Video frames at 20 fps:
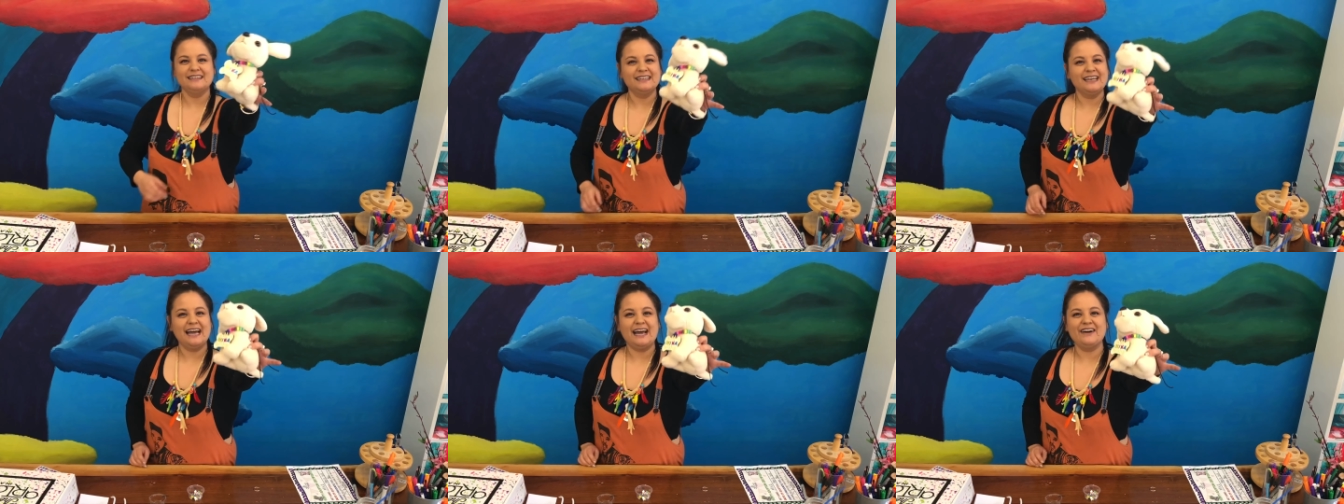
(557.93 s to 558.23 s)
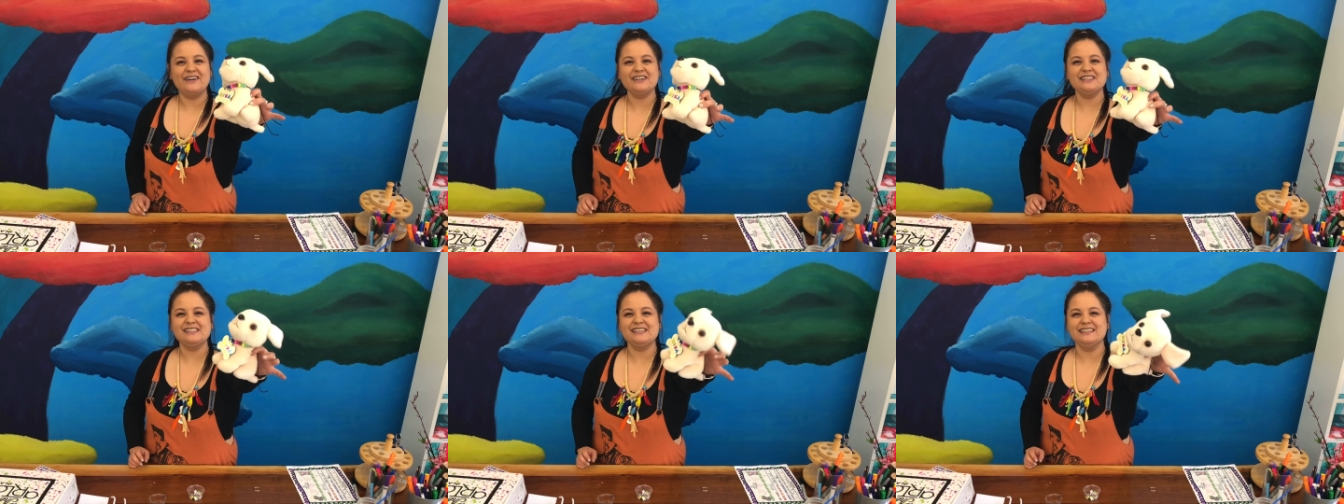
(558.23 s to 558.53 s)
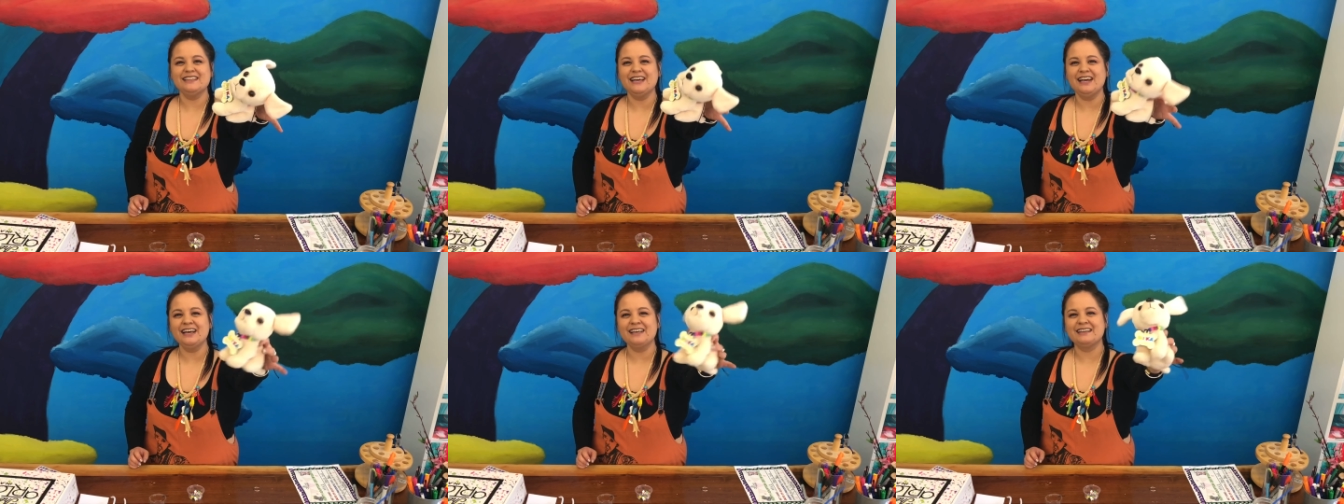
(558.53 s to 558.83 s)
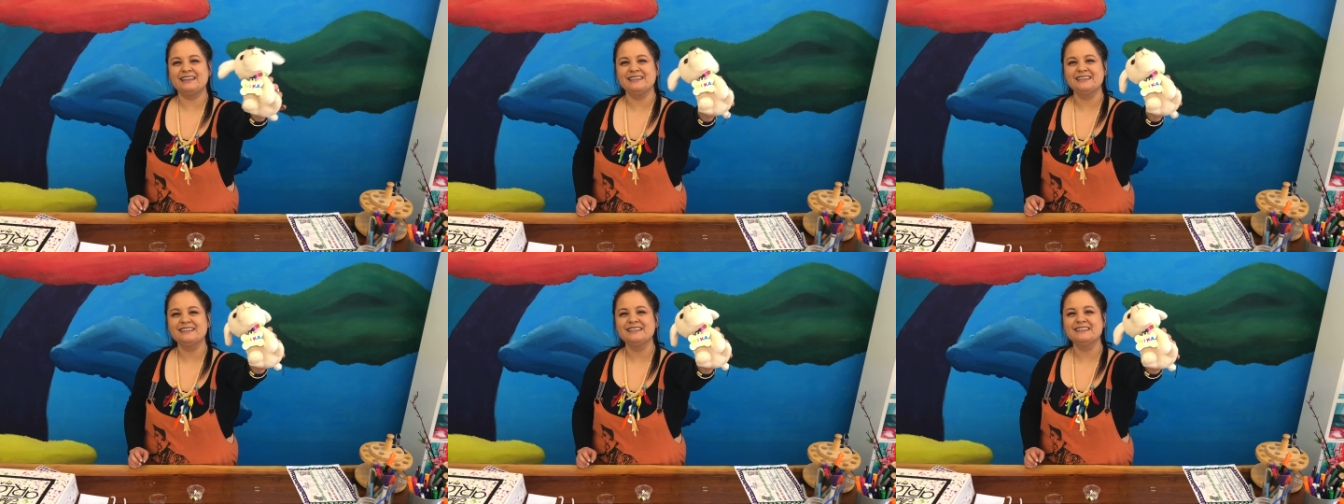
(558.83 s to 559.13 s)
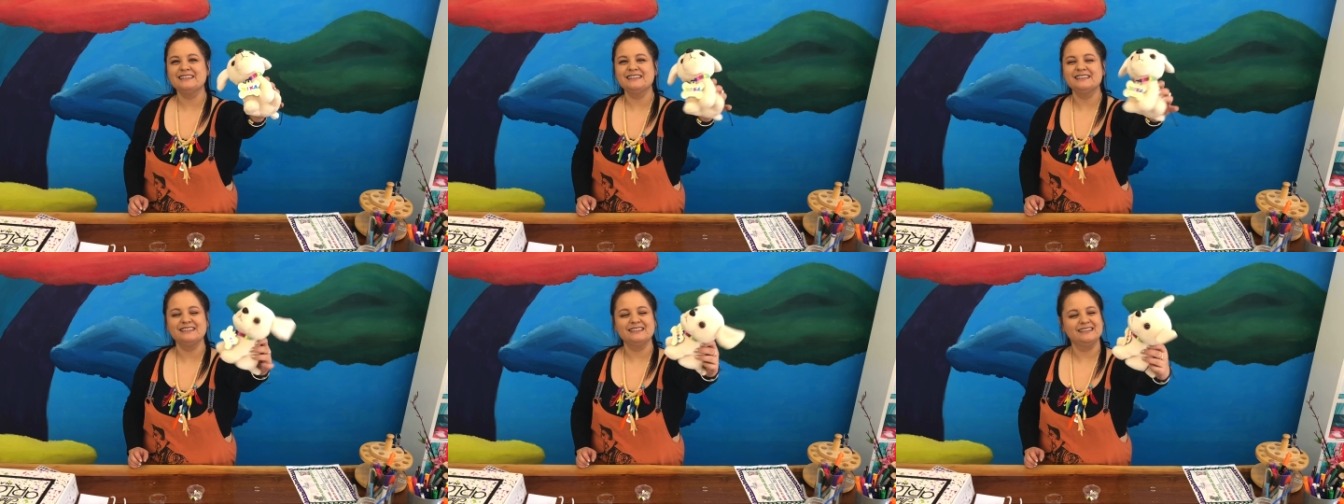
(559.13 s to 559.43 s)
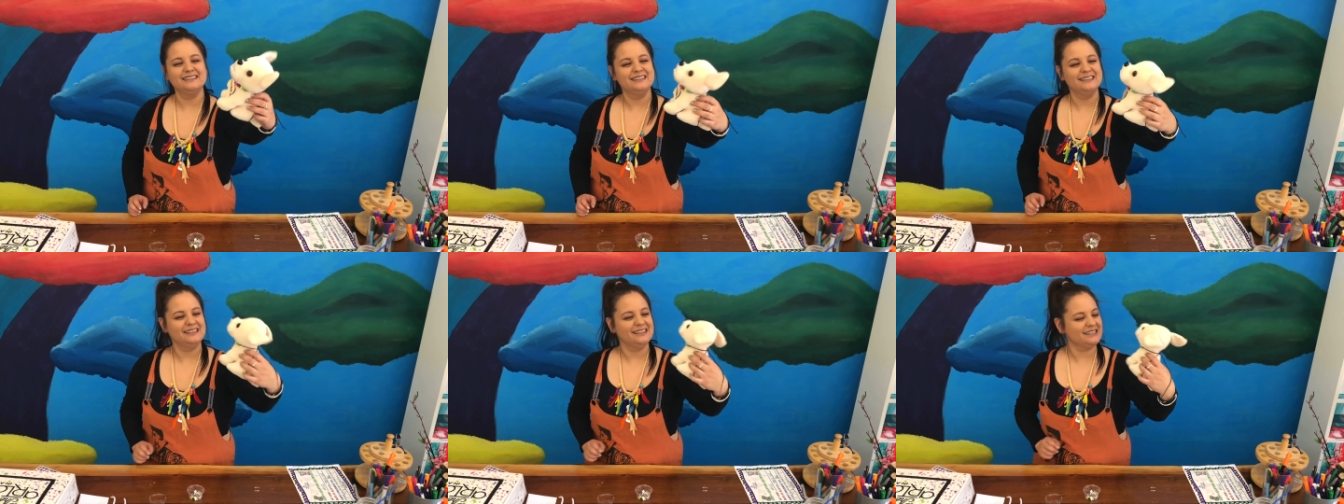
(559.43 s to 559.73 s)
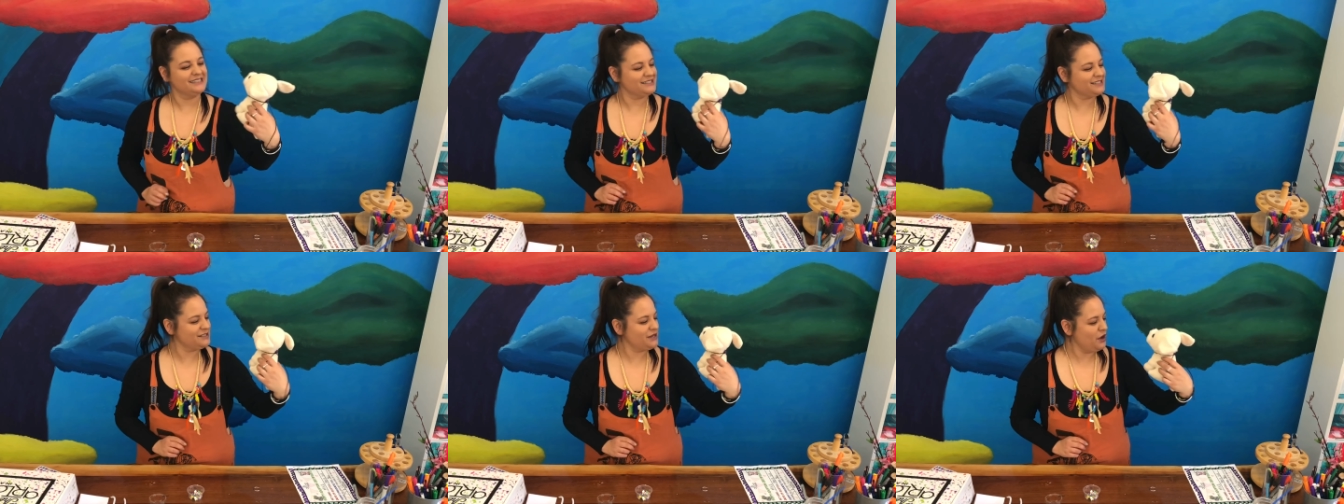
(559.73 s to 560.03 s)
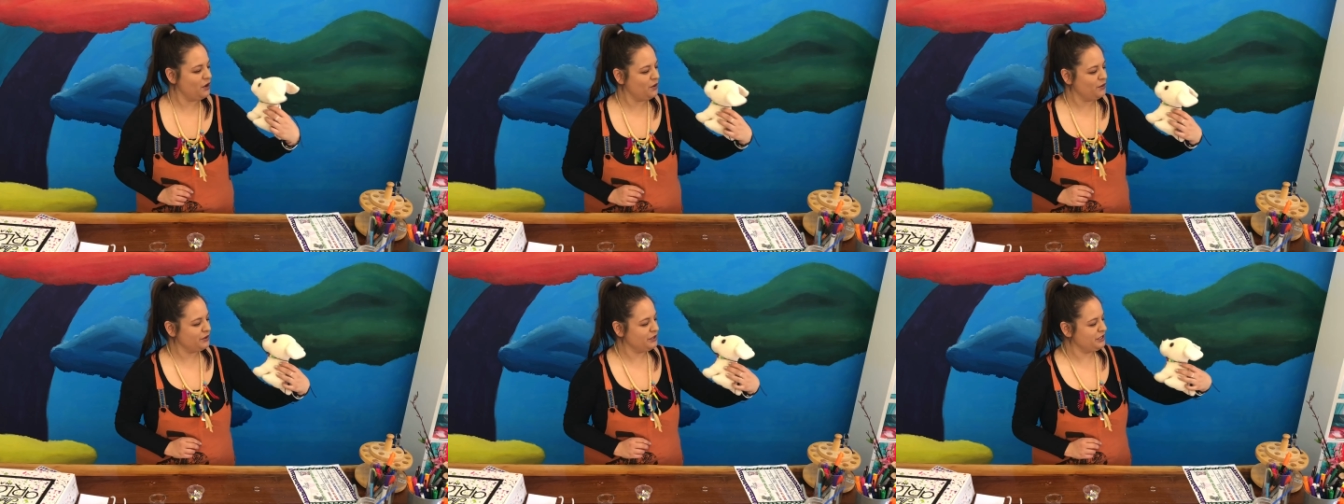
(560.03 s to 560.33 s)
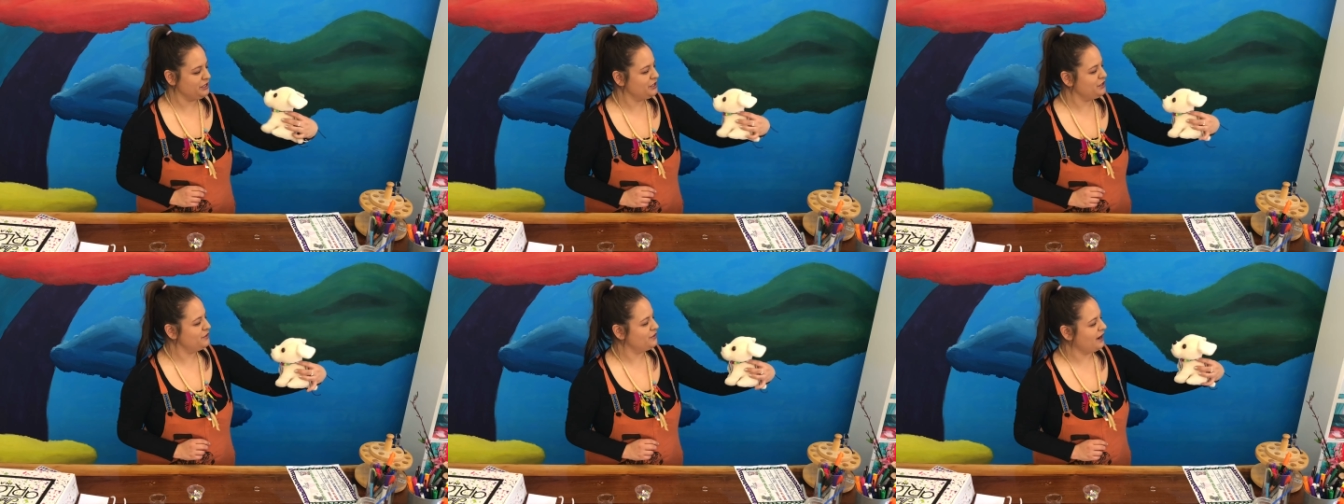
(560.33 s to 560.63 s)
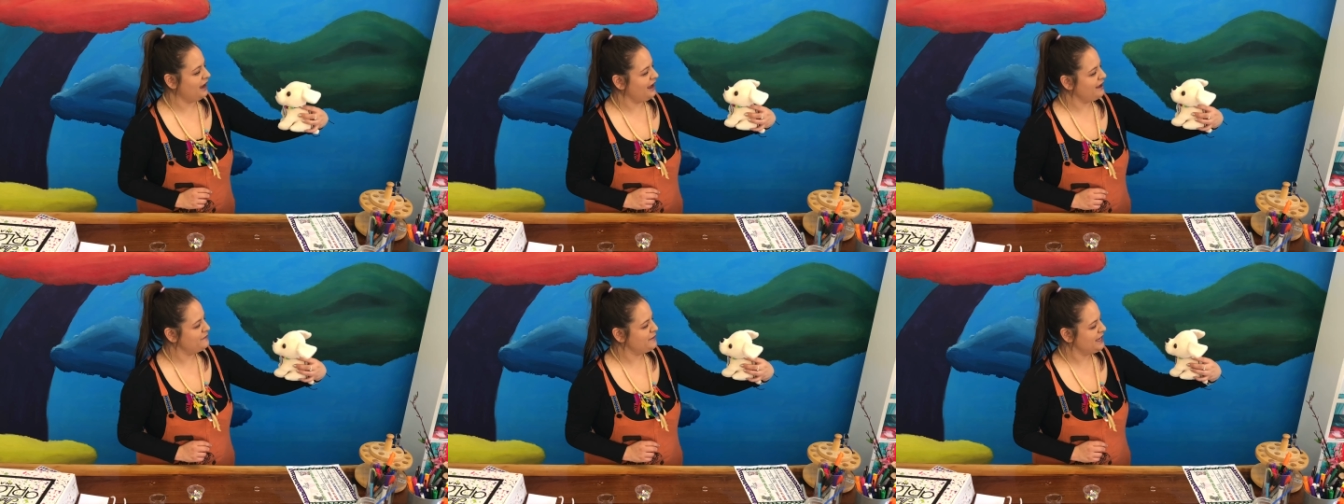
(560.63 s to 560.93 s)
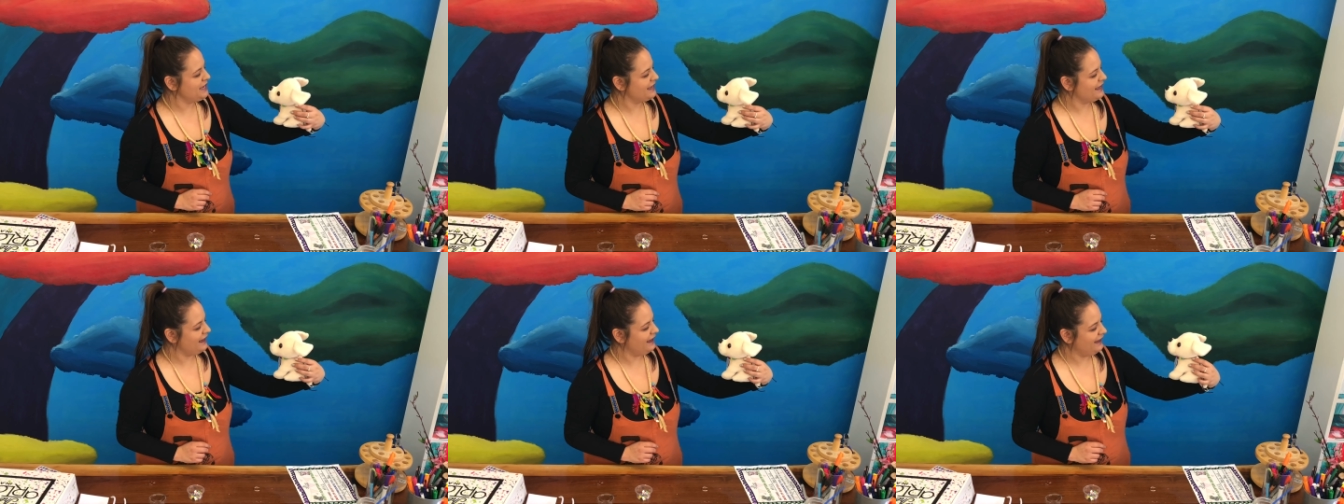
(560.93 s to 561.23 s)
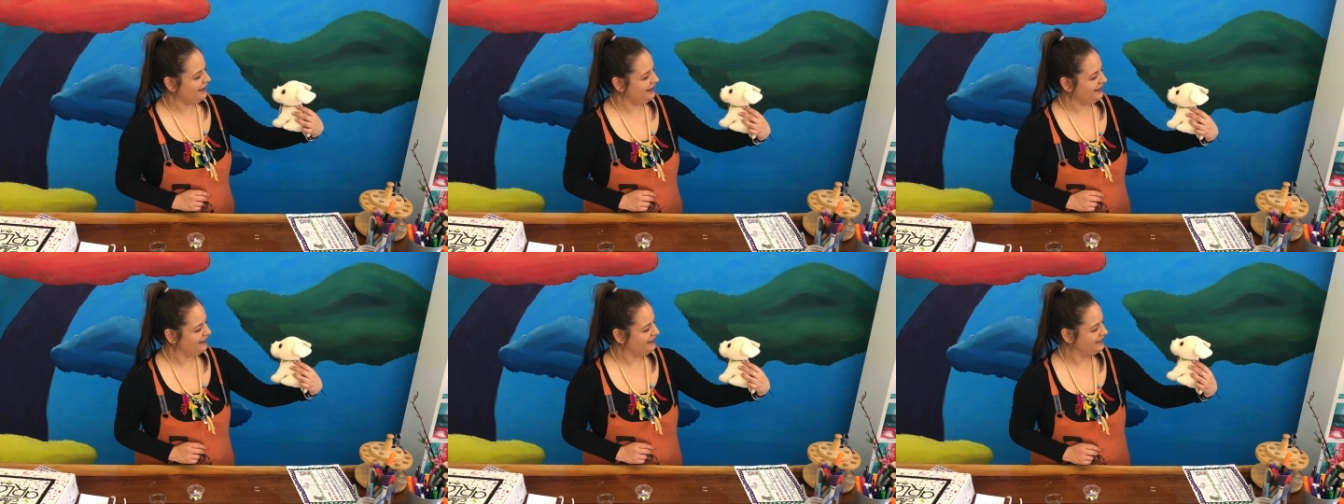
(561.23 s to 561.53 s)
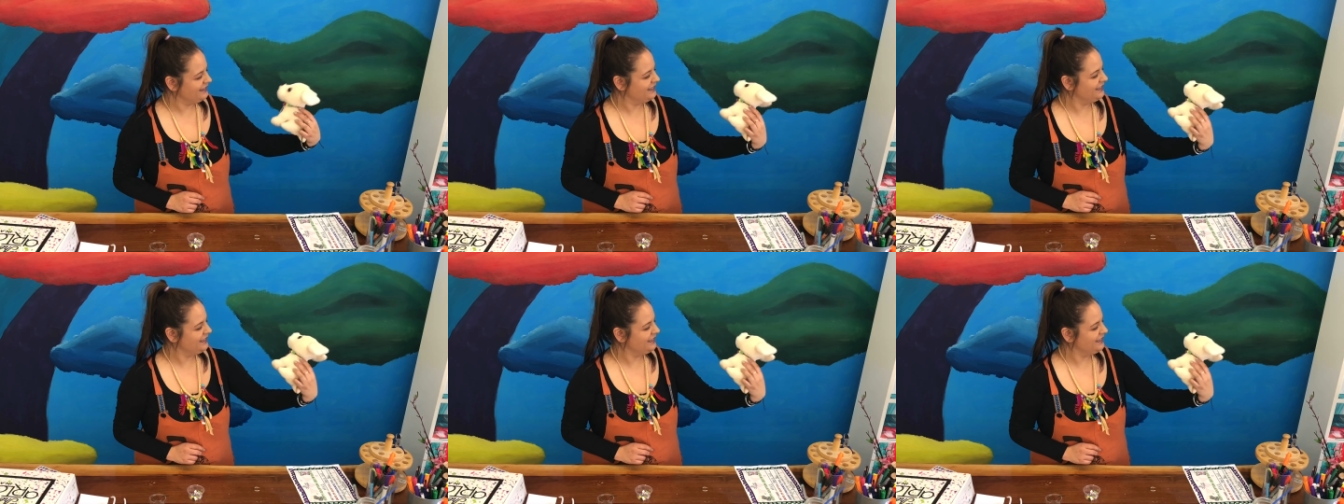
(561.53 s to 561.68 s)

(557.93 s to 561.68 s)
How does he look? So cute. Hi, Mika.